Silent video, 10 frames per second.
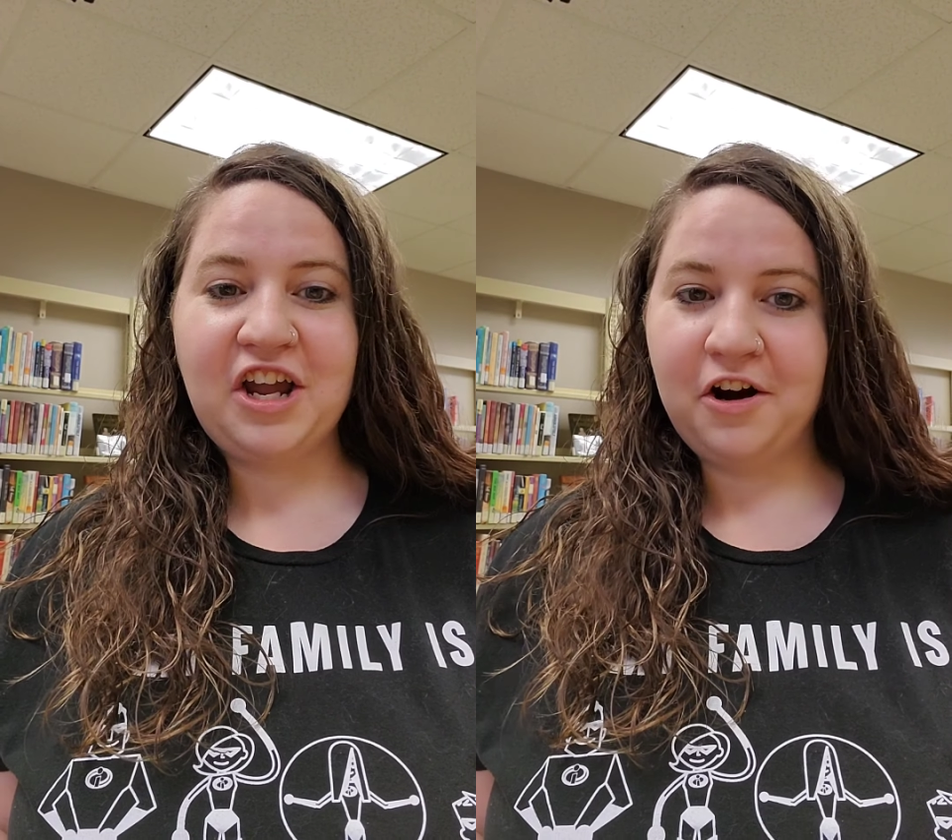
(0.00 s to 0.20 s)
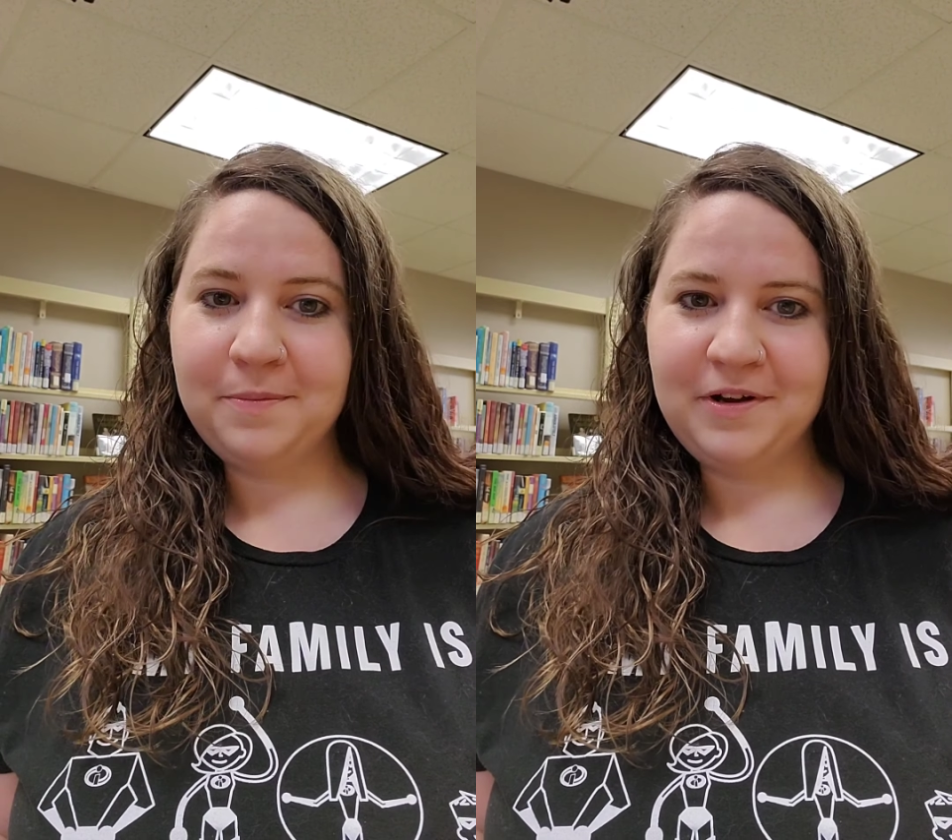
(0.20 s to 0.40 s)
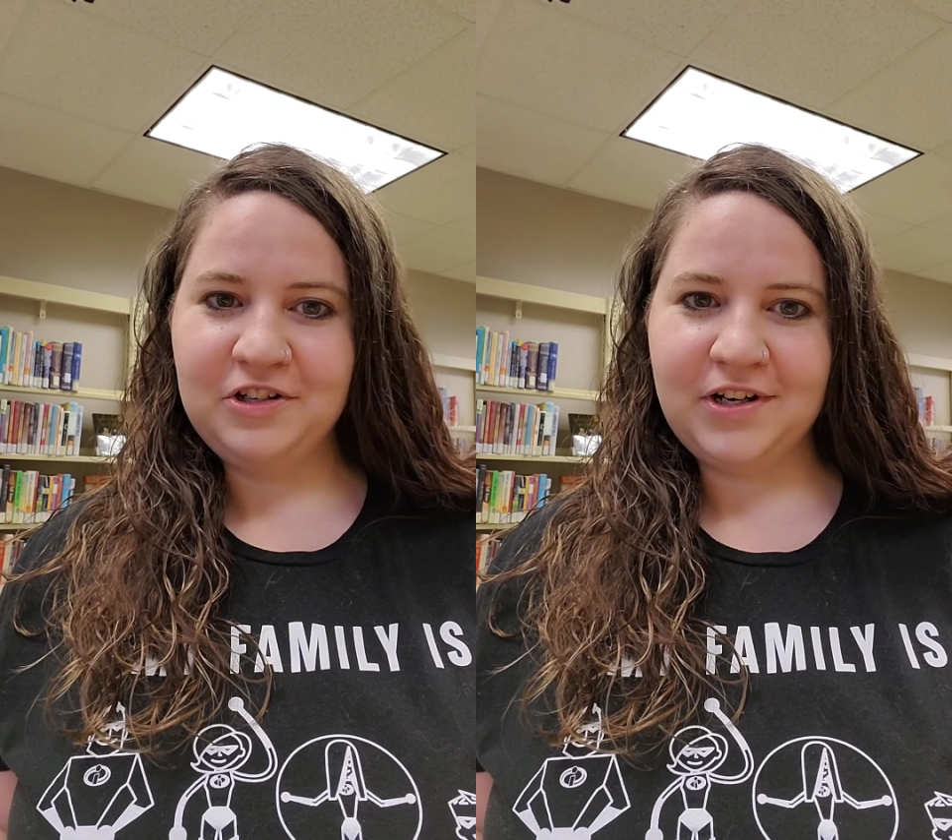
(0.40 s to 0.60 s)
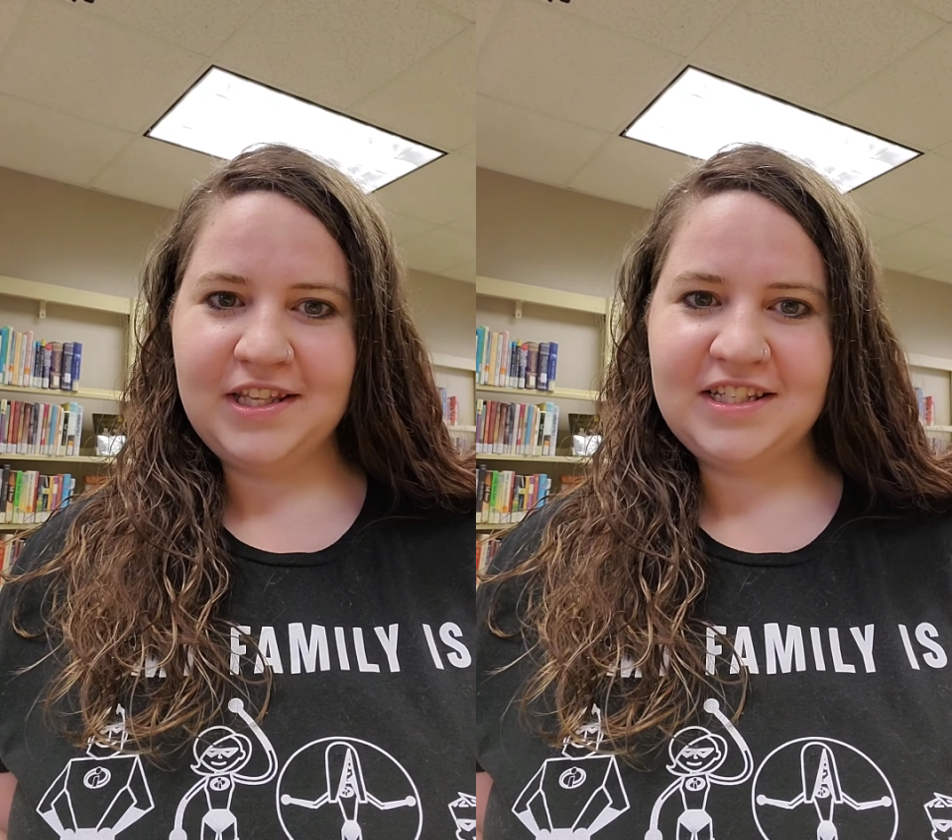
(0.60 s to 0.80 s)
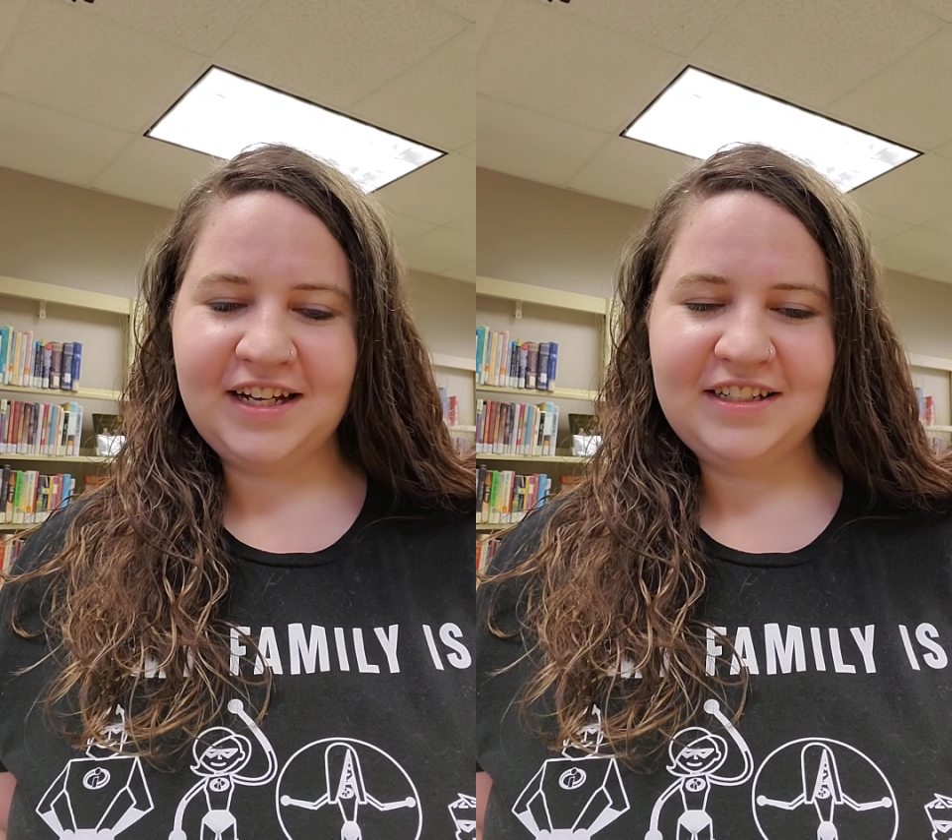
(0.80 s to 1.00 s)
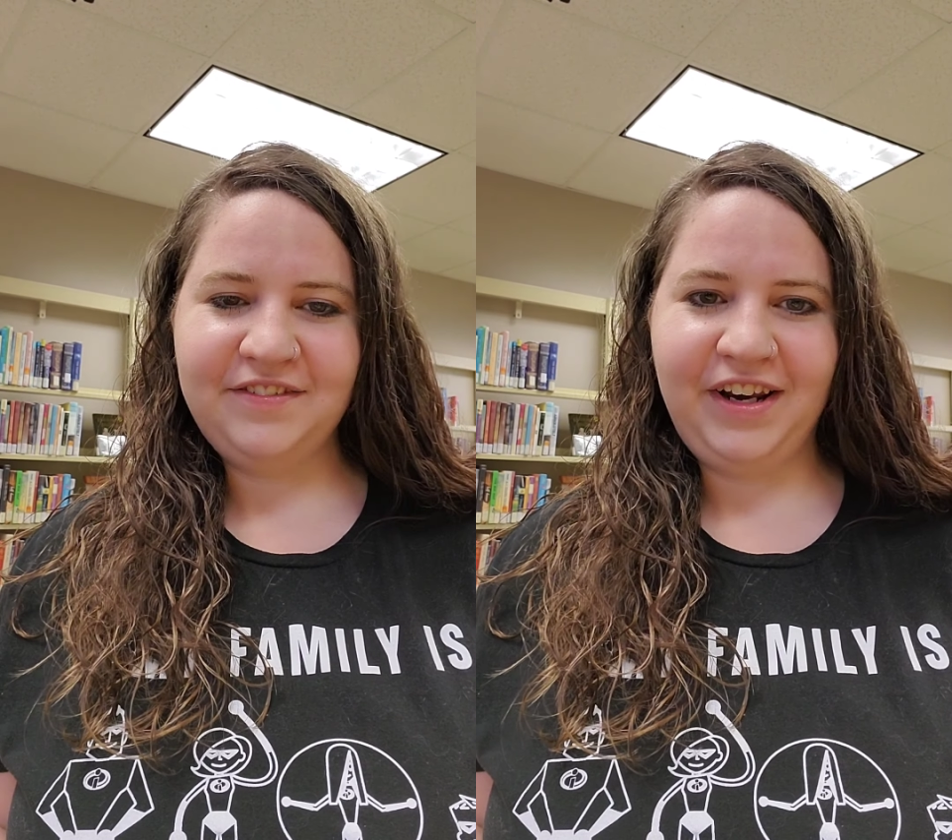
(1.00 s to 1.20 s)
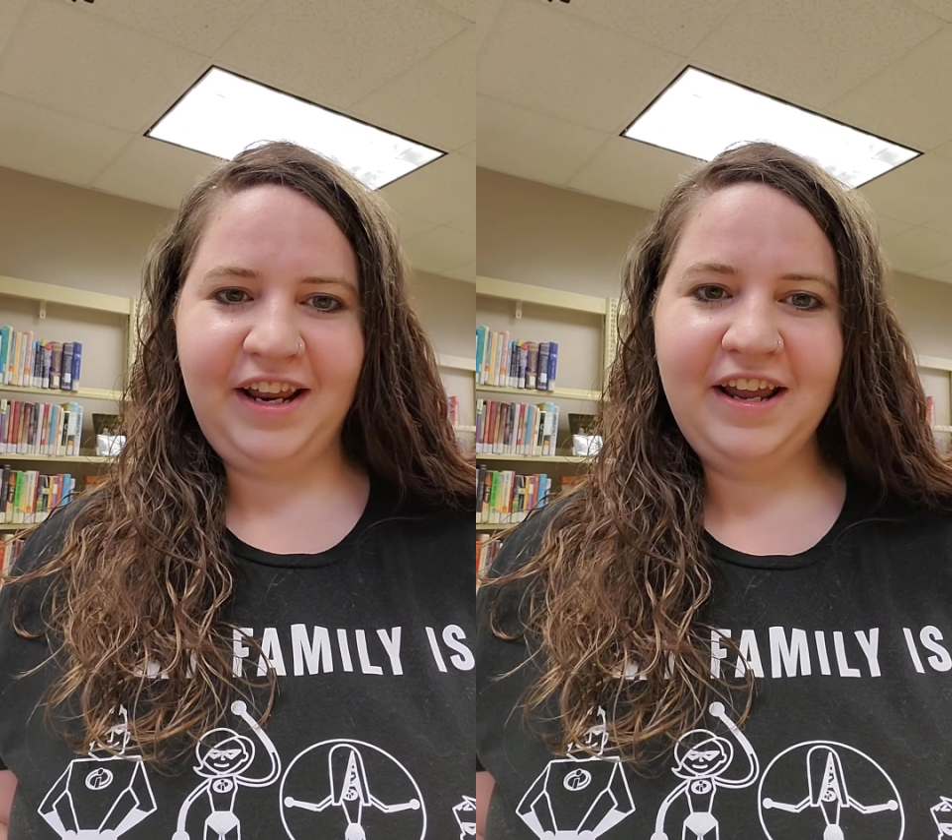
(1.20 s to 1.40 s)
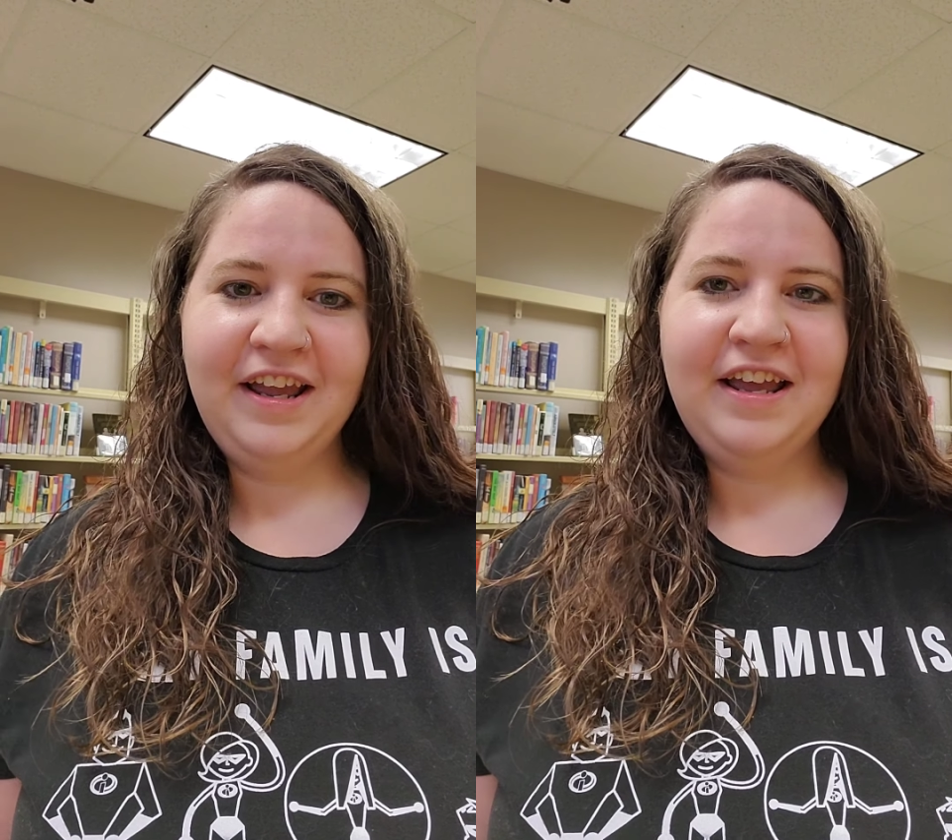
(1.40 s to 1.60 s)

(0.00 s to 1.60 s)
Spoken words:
I hope you enjoyed this activity.